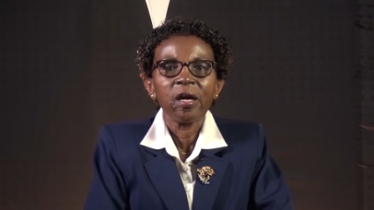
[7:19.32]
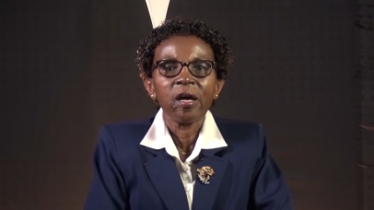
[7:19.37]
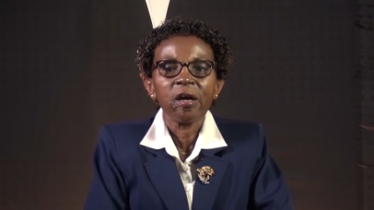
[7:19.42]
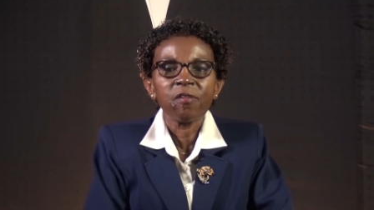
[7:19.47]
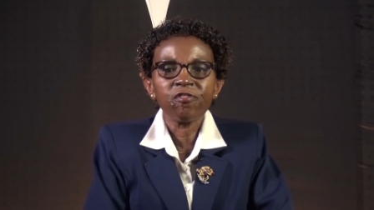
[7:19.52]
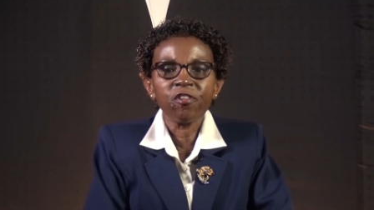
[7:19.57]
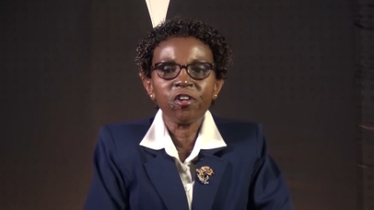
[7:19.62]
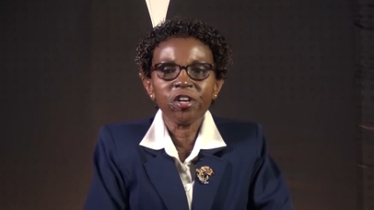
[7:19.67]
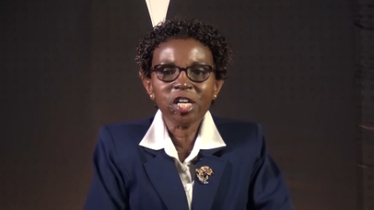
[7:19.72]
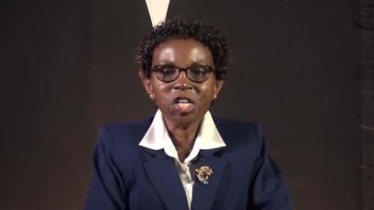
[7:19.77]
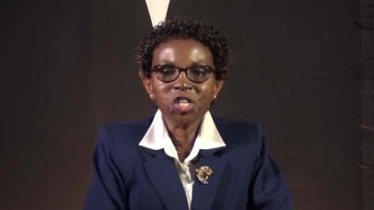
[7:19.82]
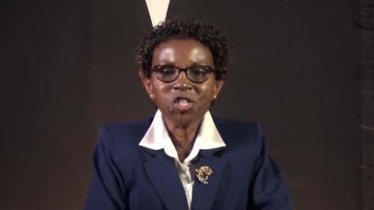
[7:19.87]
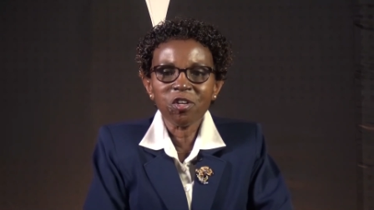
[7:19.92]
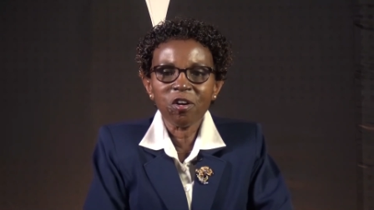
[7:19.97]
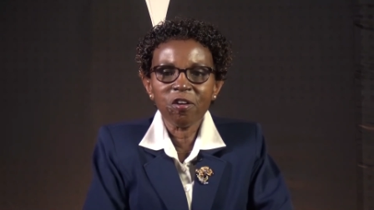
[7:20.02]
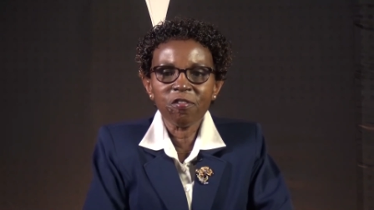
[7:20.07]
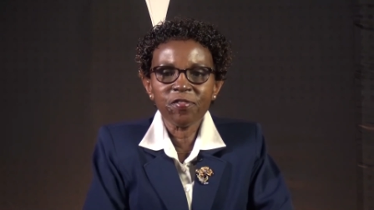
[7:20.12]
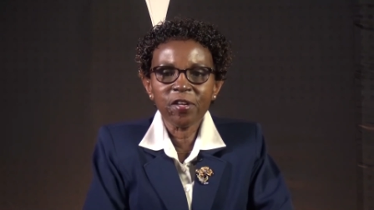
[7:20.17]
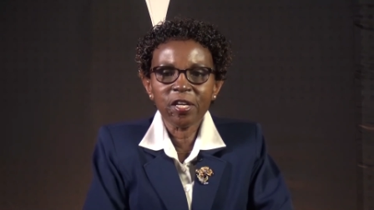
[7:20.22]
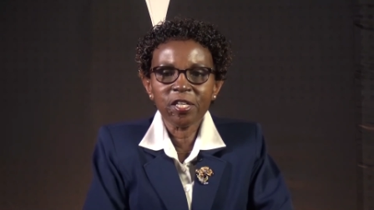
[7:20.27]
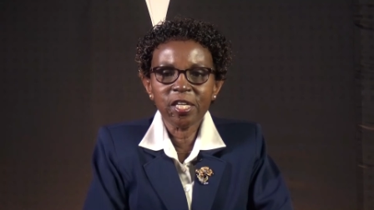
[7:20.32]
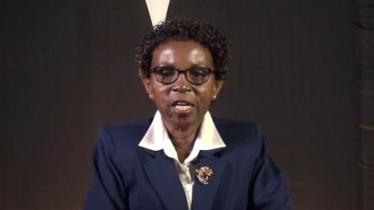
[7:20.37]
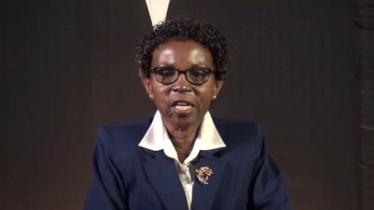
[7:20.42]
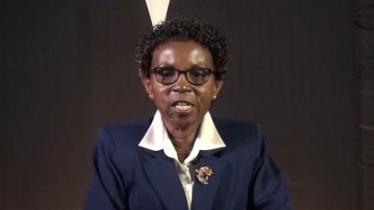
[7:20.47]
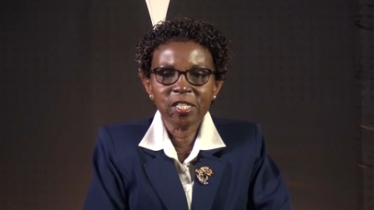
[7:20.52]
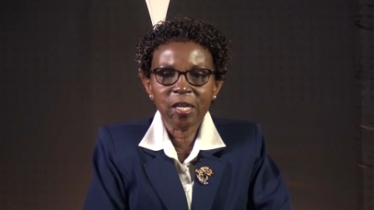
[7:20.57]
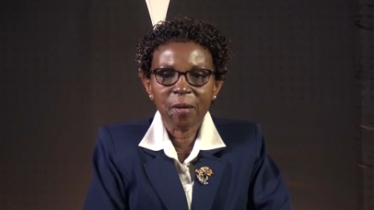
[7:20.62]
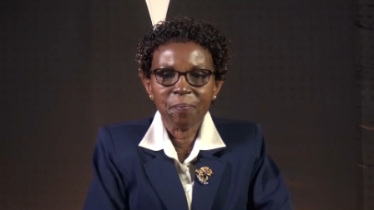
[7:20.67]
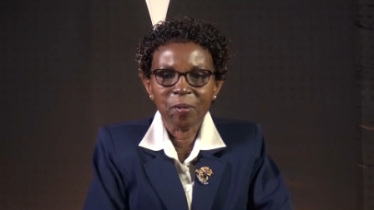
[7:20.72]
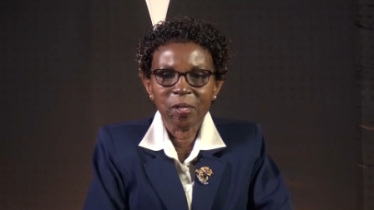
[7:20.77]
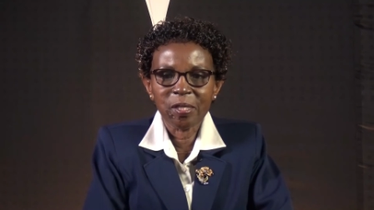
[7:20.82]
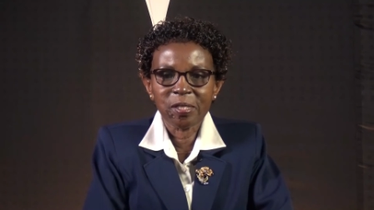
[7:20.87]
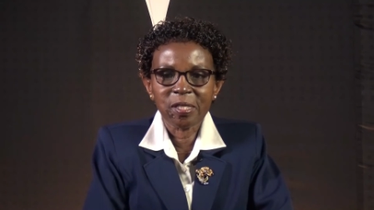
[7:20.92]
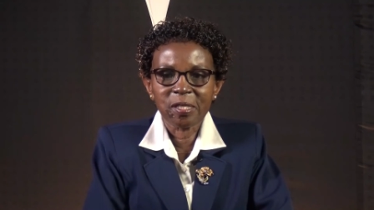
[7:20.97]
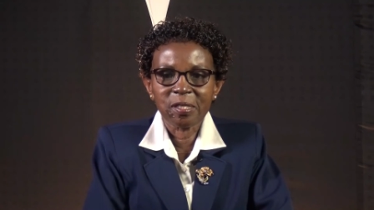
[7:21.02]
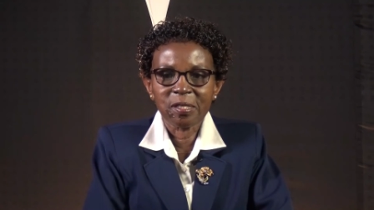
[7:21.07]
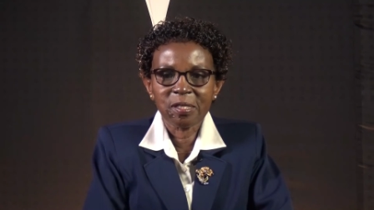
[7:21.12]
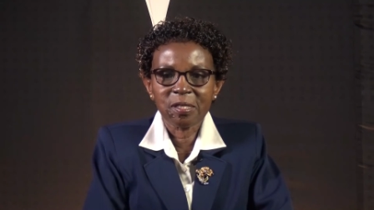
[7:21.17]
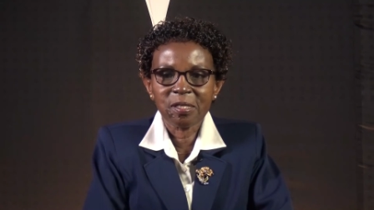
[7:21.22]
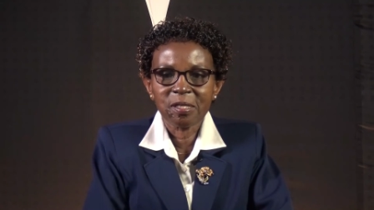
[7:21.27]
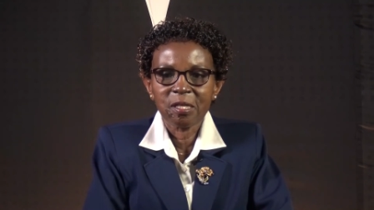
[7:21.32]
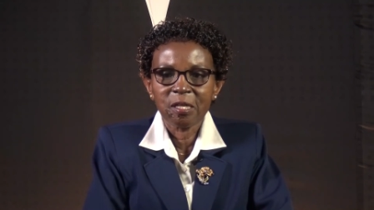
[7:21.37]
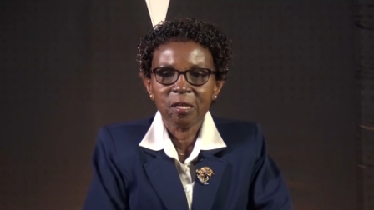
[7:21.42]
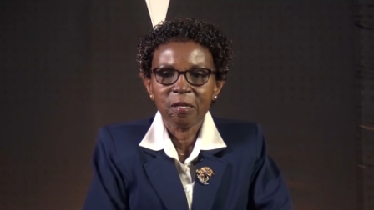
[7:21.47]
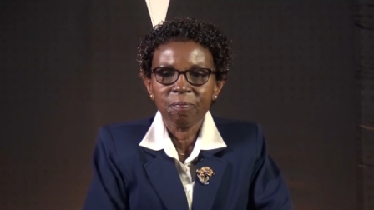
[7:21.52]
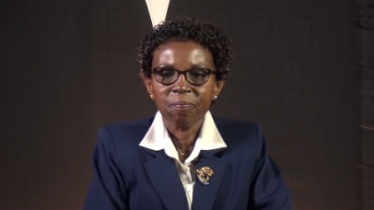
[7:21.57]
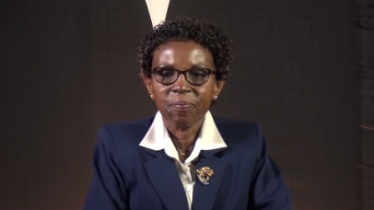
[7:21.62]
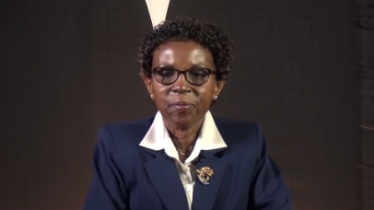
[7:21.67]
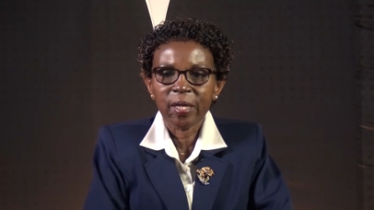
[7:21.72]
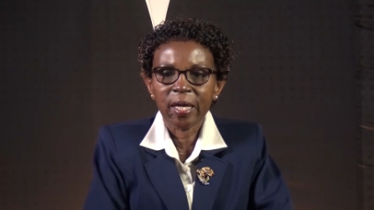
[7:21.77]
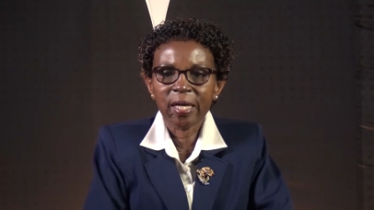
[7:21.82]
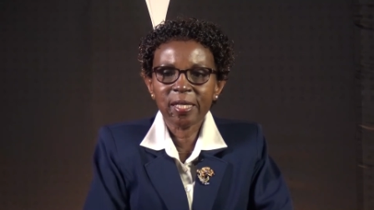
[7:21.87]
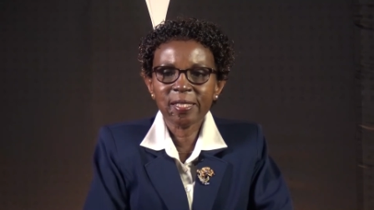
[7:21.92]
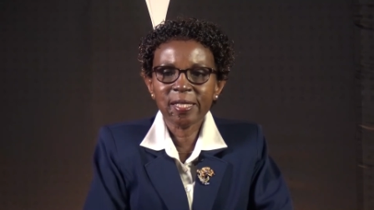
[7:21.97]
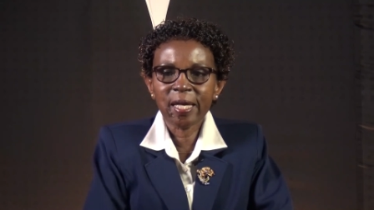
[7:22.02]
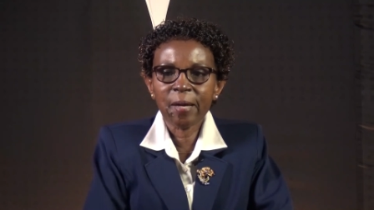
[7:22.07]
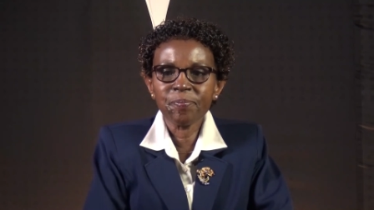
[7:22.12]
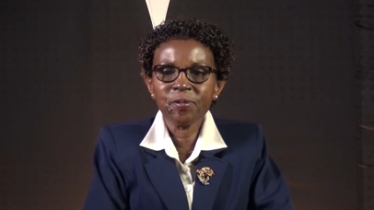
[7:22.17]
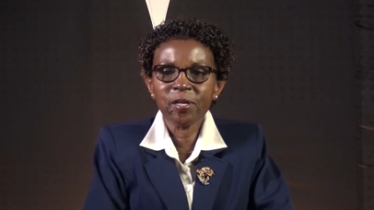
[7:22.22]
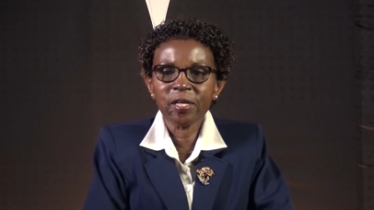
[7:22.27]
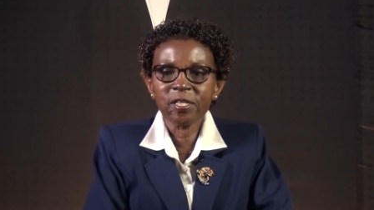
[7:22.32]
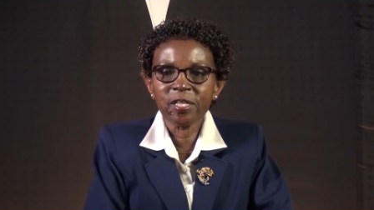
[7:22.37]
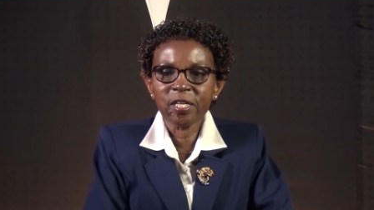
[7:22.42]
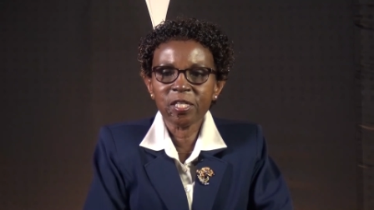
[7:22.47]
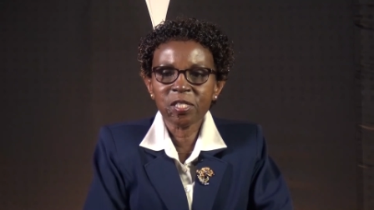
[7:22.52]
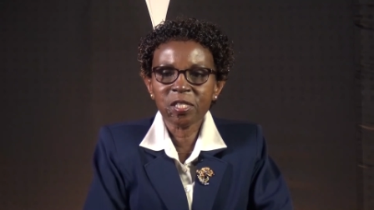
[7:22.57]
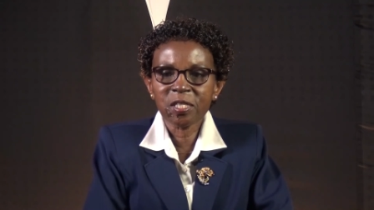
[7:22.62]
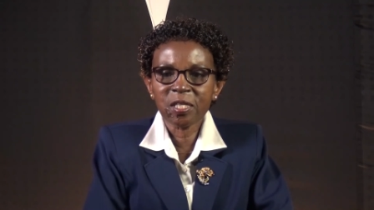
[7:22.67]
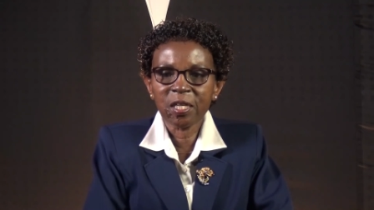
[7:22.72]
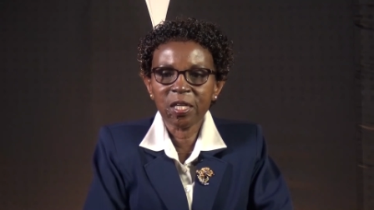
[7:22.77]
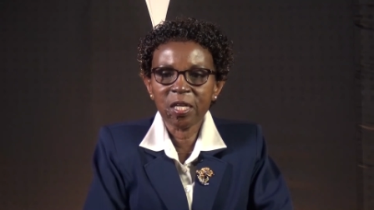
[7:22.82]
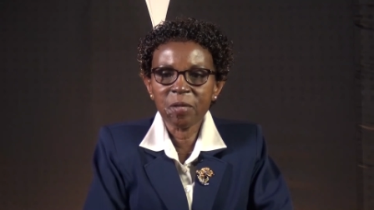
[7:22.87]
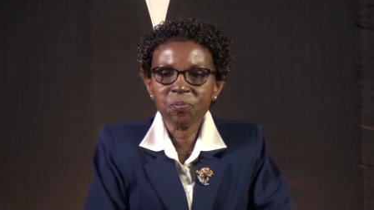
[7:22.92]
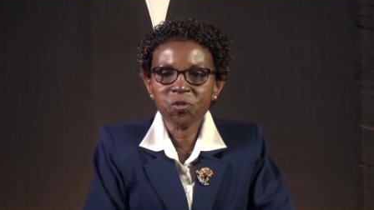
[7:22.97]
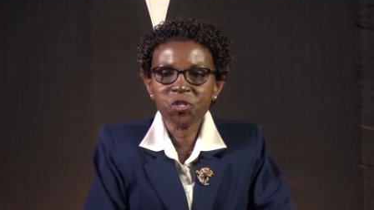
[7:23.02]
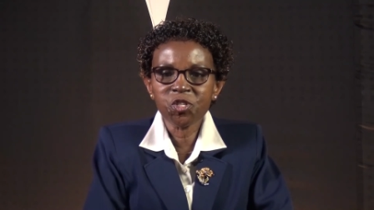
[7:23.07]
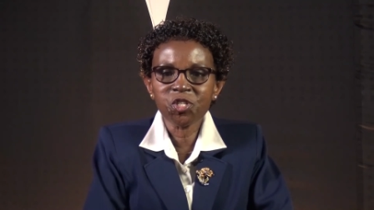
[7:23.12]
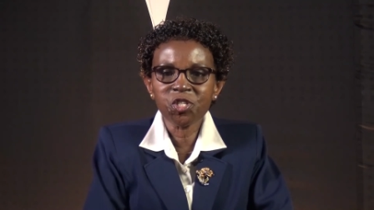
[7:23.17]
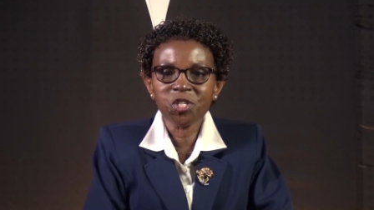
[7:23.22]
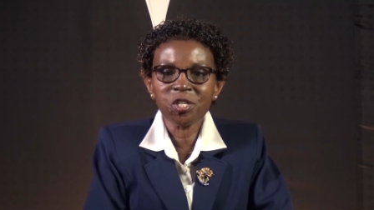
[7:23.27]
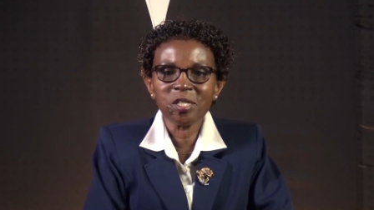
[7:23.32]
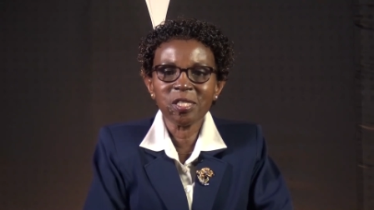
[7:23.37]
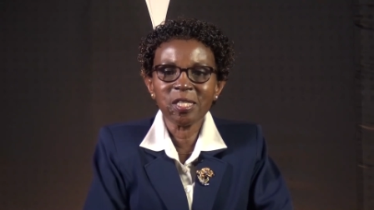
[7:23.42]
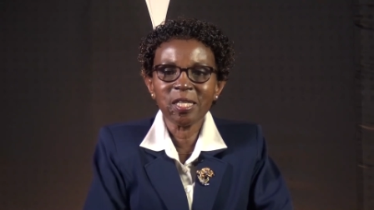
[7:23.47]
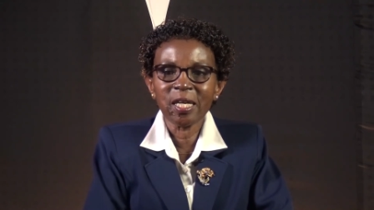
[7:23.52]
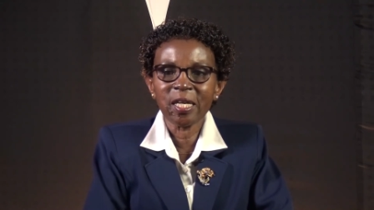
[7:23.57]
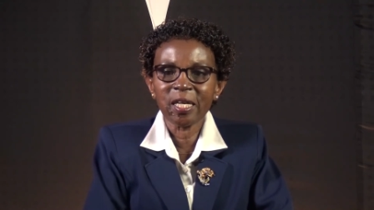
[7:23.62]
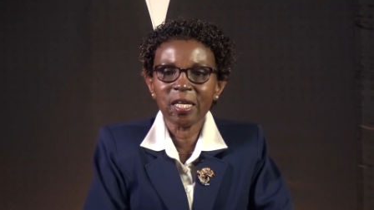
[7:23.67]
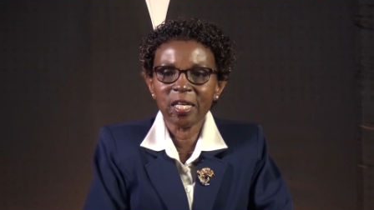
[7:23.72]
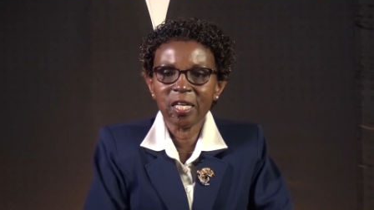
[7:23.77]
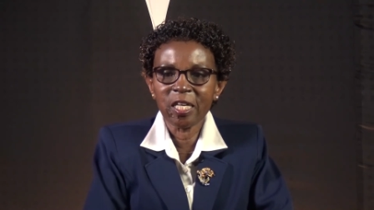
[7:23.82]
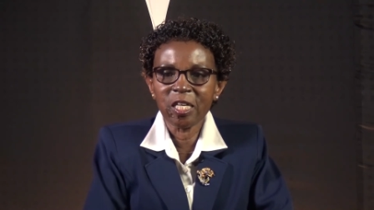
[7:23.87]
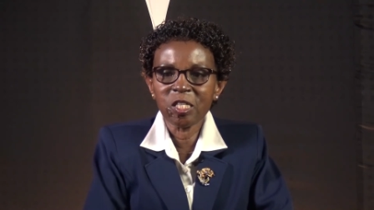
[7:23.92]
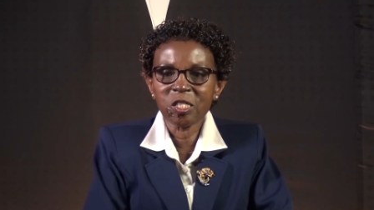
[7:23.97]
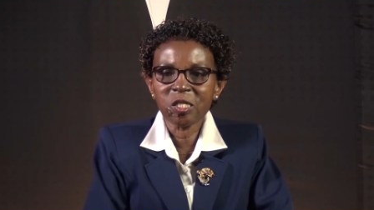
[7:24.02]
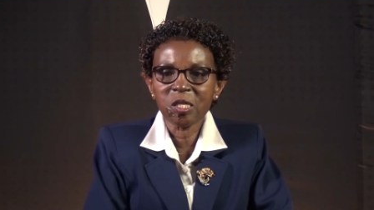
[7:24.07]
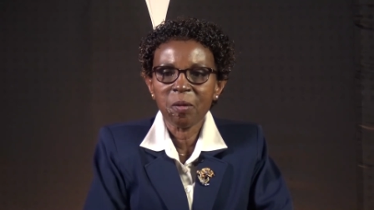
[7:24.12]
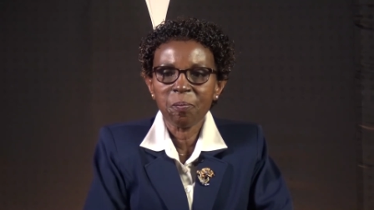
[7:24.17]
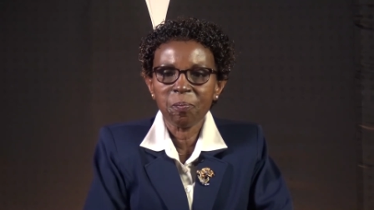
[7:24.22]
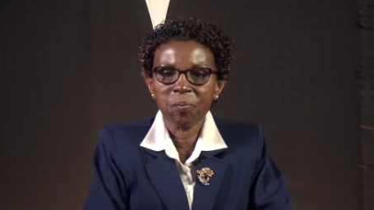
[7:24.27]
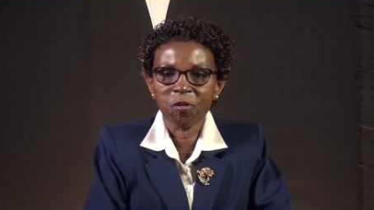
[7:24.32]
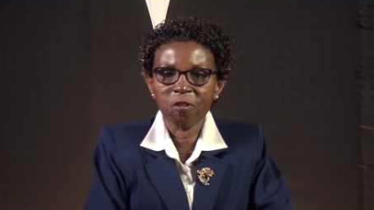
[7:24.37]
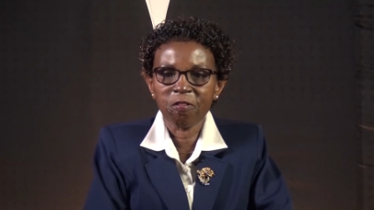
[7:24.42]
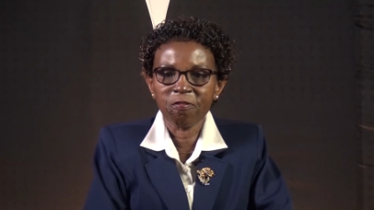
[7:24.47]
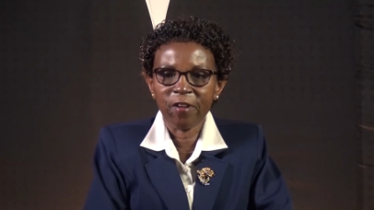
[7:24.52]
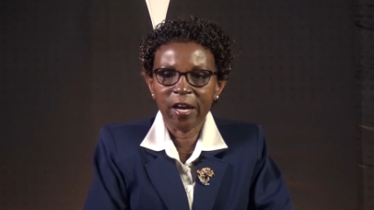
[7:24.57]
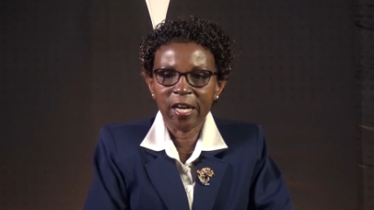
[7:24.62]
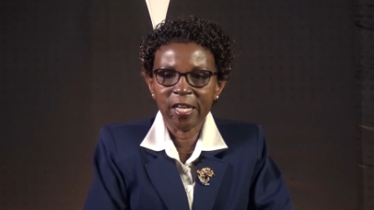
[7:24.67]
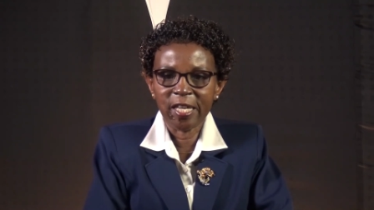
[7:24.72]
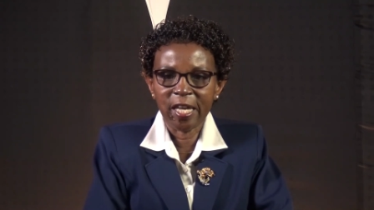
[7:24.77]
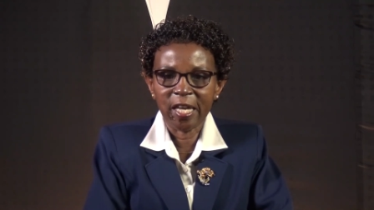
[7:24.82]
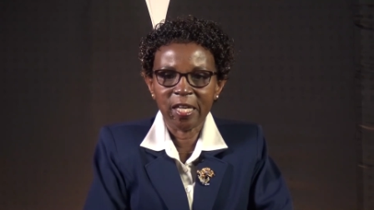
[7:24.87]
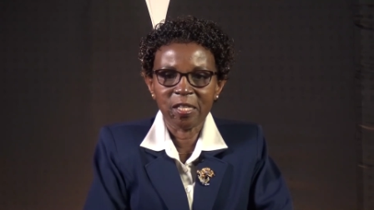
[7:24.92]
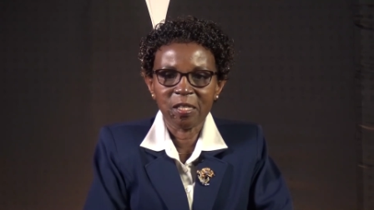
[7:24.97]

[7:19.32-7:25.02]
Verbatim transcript: For each of the databases, a subject description is provided.